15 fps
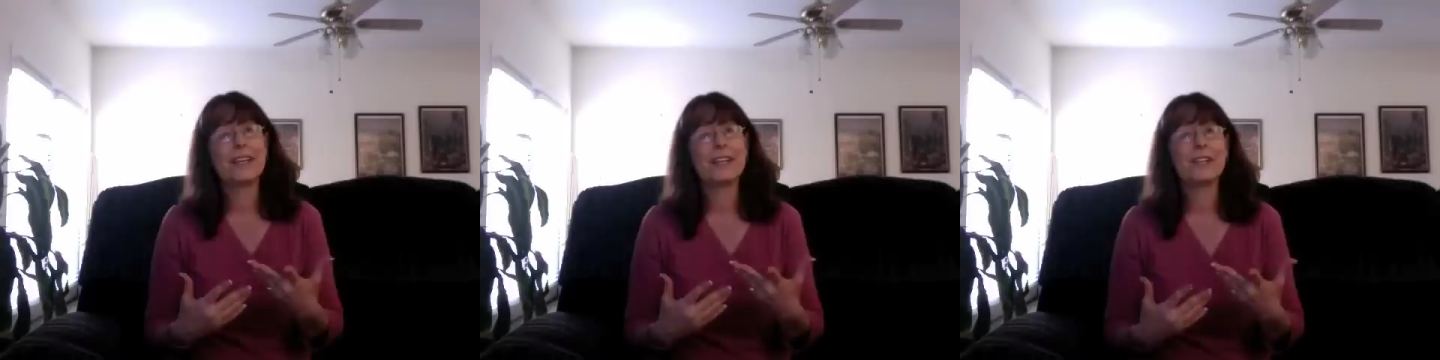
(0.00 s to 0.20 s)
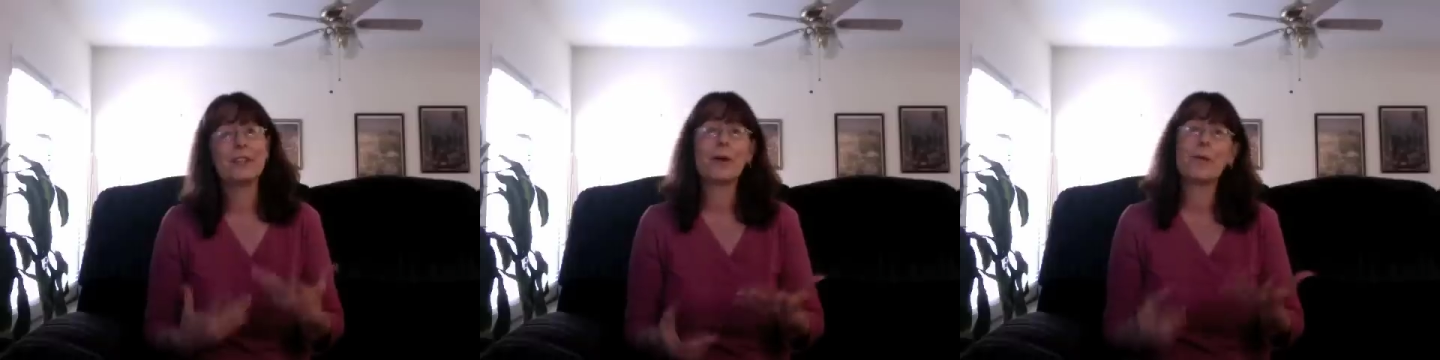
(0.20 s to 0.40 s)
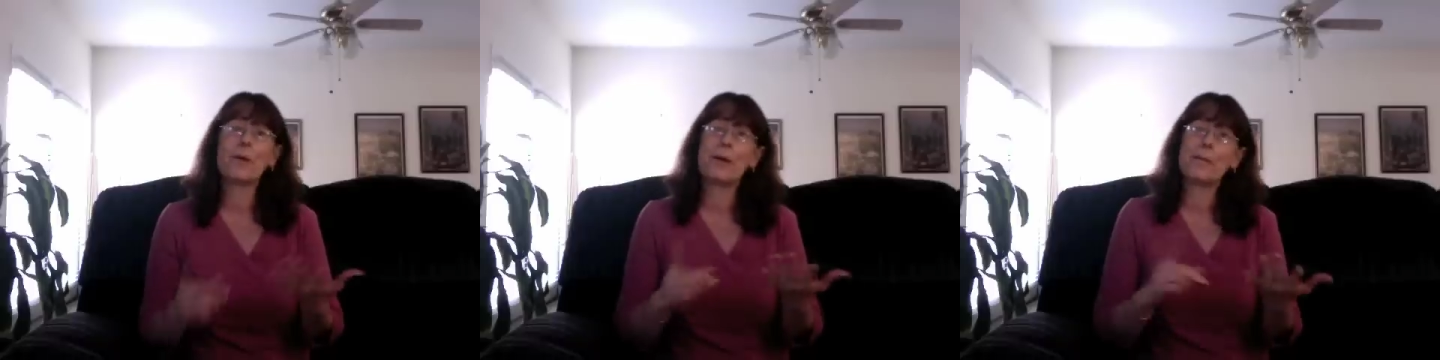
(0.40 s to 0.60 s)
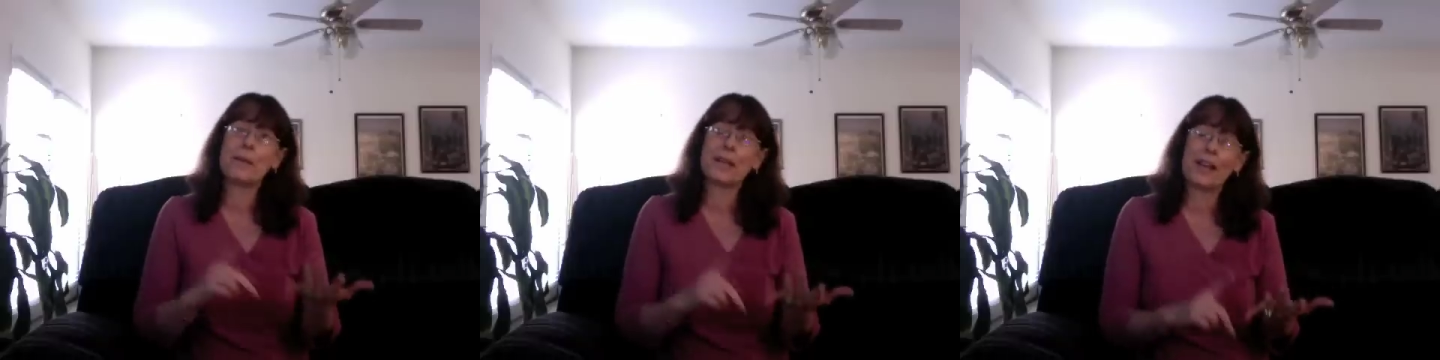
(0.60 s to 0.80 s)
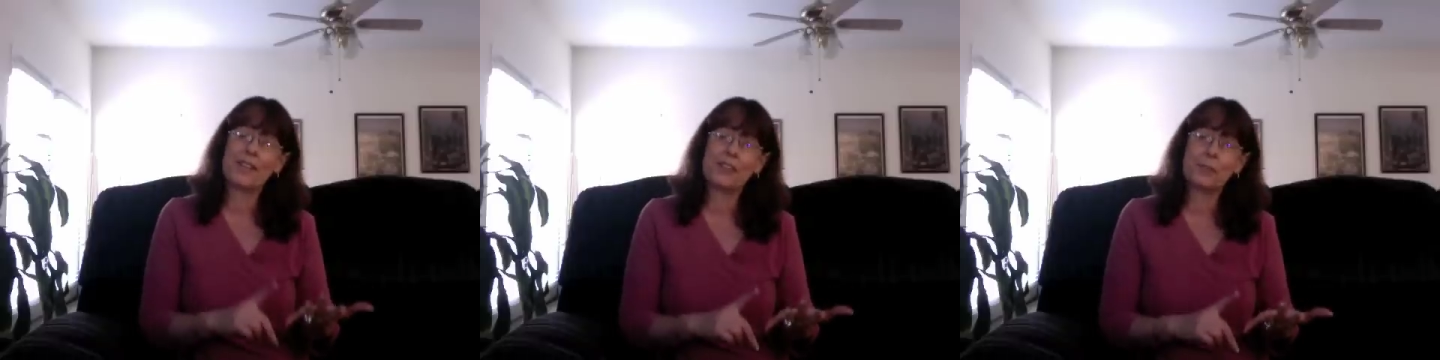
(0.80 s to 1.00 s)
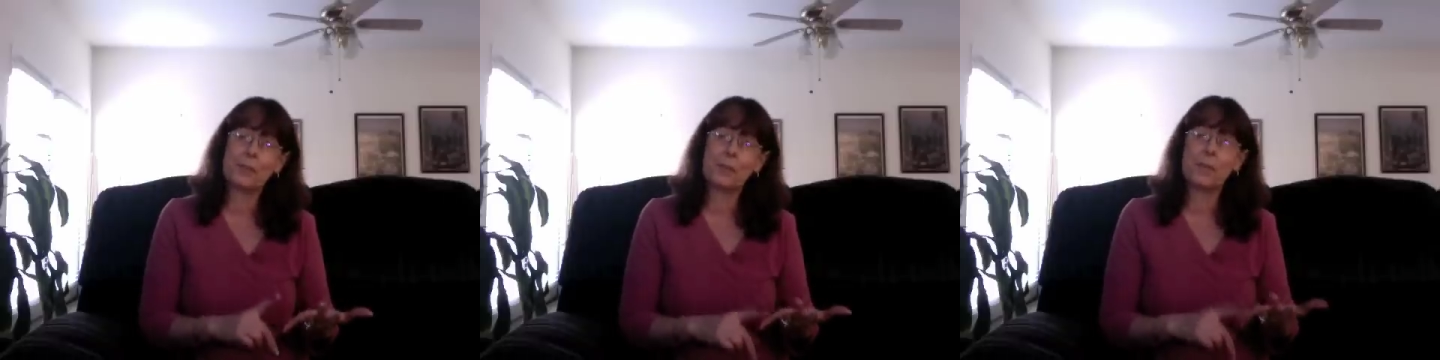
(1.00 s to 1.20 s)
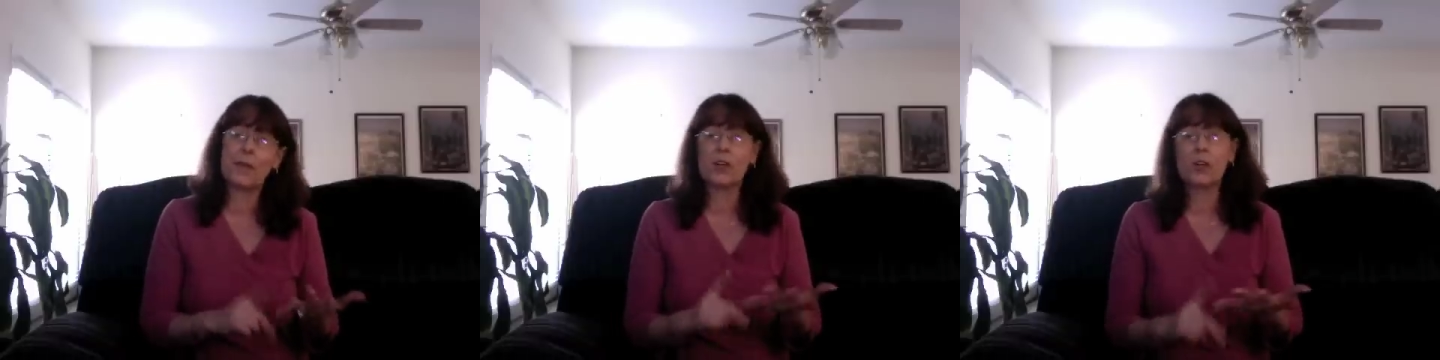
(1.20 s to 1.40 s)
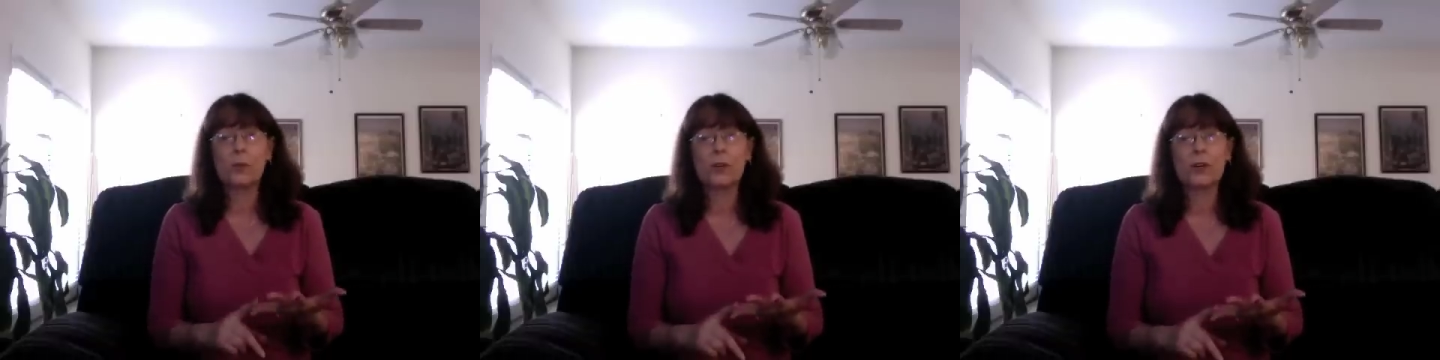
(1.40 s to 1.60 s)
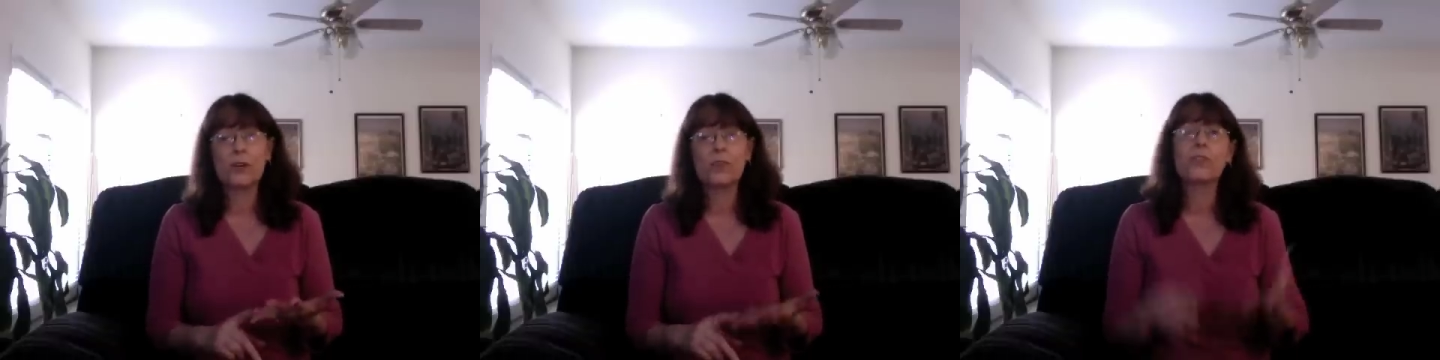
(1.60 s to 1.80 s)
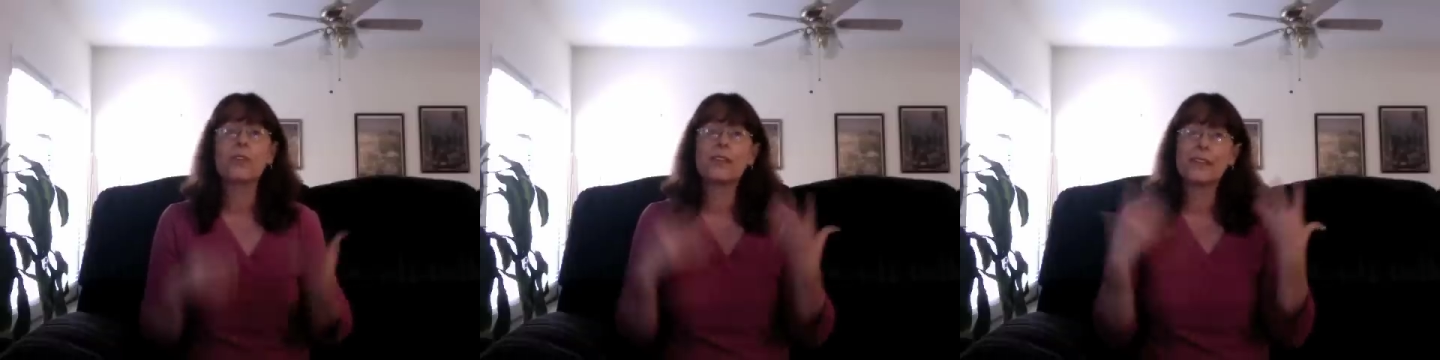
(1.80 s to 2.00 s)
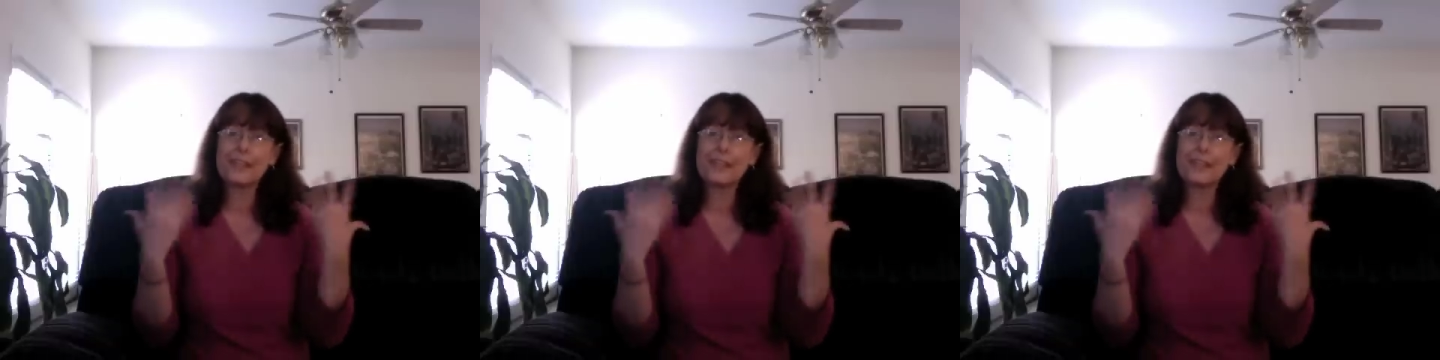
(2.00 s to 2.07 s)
do I want my life to be better or worse?